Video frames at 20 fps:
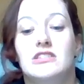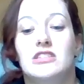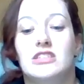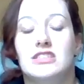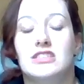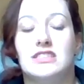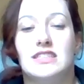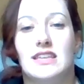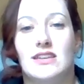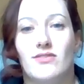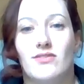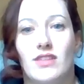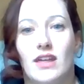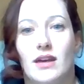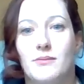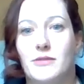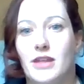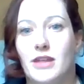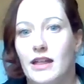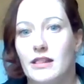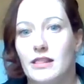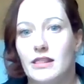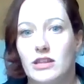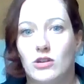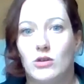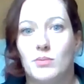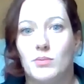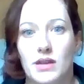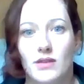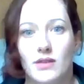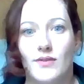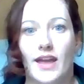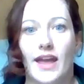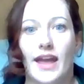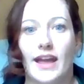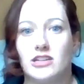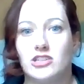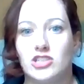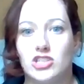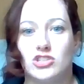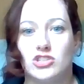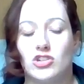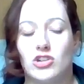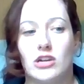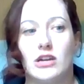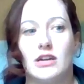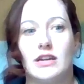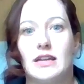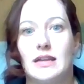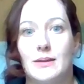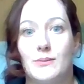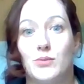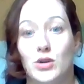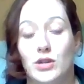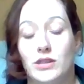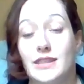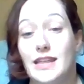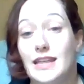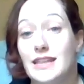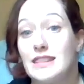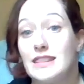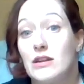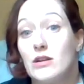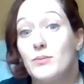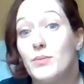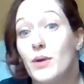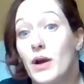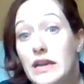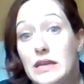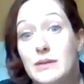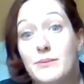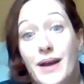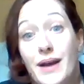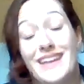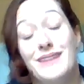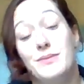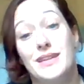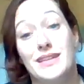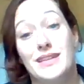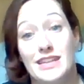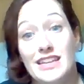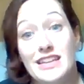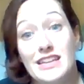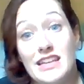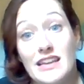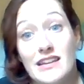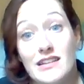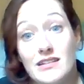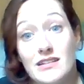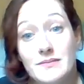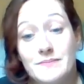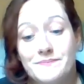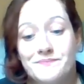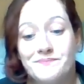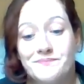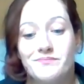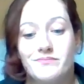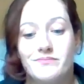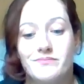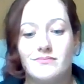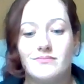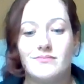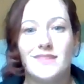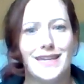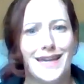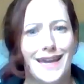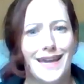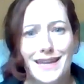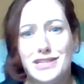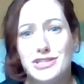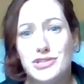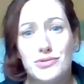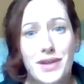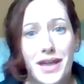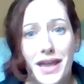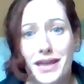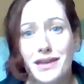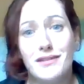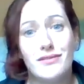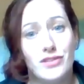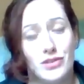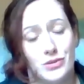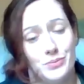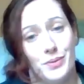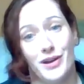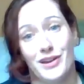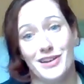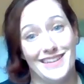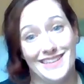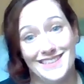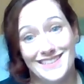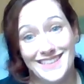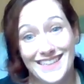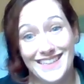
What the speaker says: just give them that little bit of extra input that their body might be needing. And it's okay if their bodies